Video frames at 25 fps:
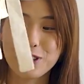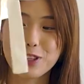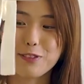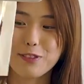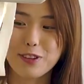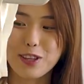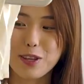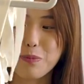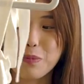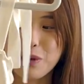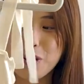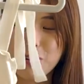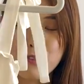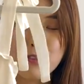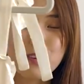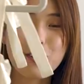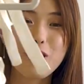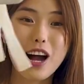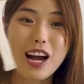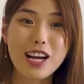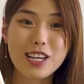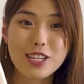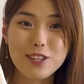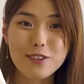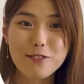really beautiful,
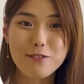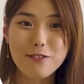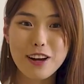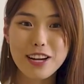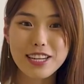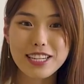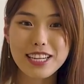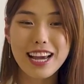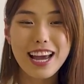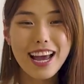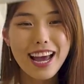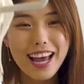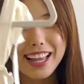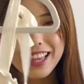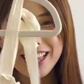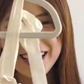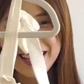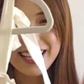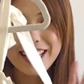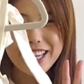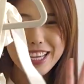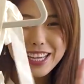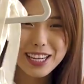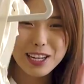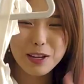I do find it a
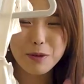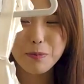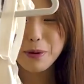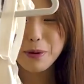little